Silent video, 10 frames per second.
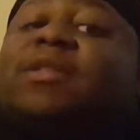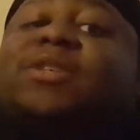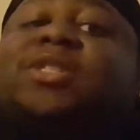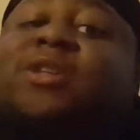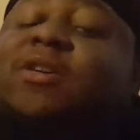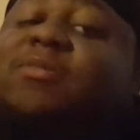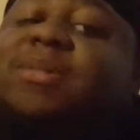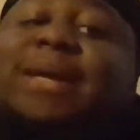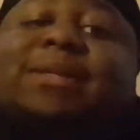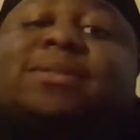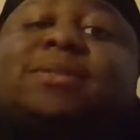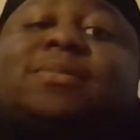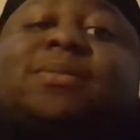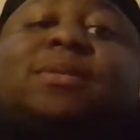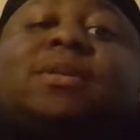the
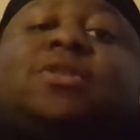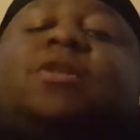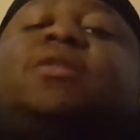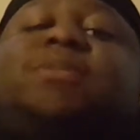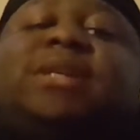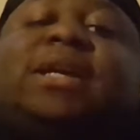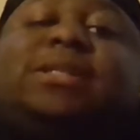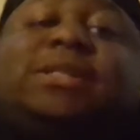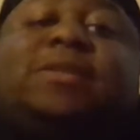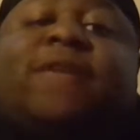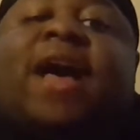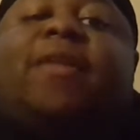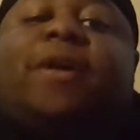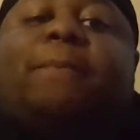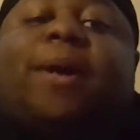circumstances of
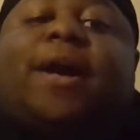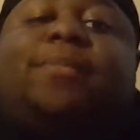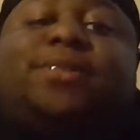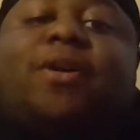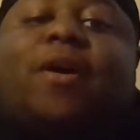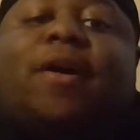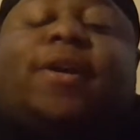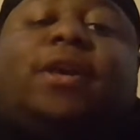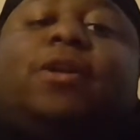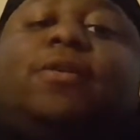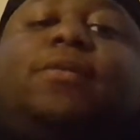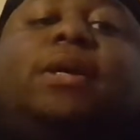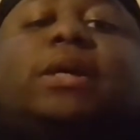how their moms are, you know?